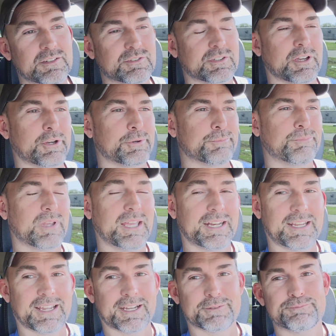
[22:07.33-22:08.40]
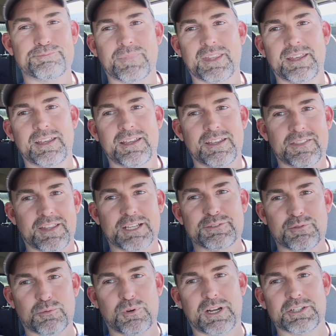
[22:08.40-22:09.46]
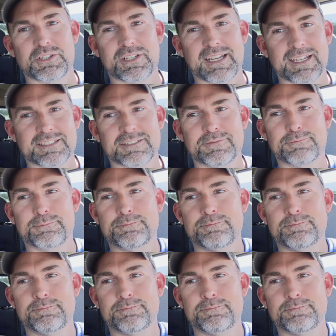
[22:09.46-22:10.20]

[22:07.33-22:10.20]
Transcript: So anyhow, thanks for watching, guys.